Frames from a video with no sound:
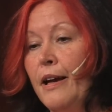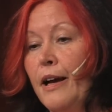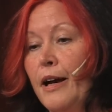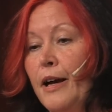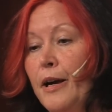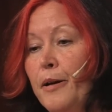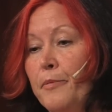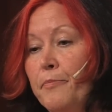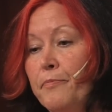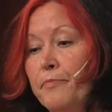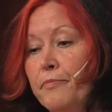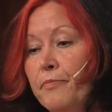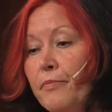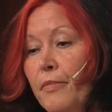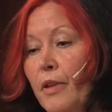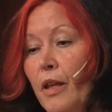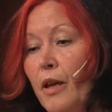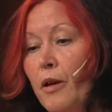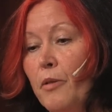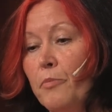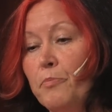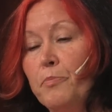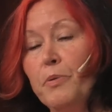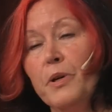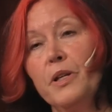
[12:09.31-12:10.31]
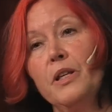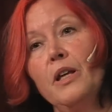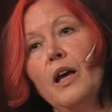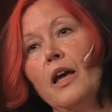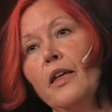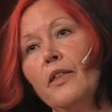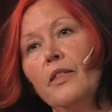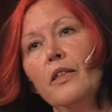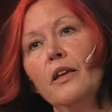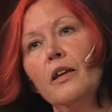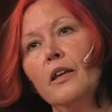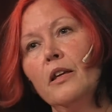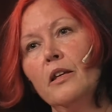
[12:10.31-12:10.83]
But
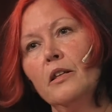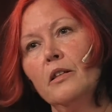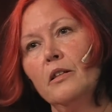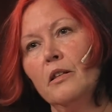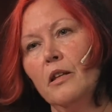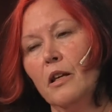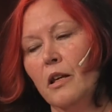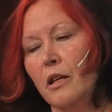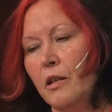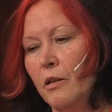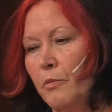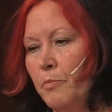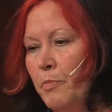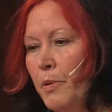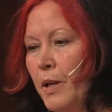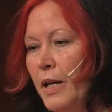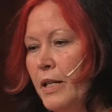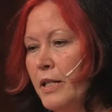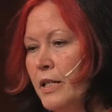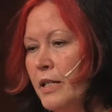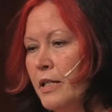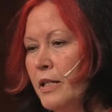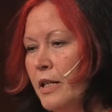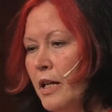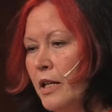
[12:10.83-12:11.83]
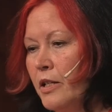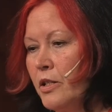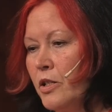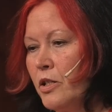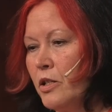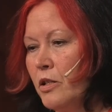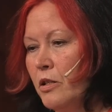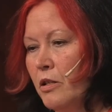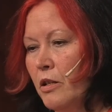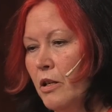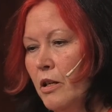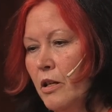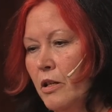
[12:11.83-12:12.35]
I think in places like
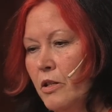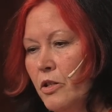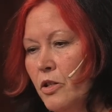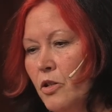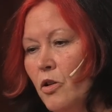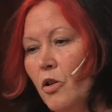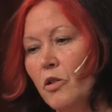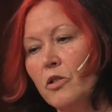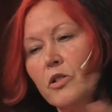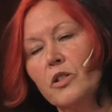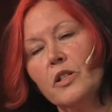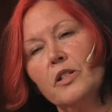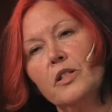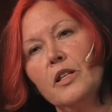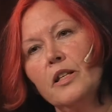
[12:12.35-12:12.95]
Scotland,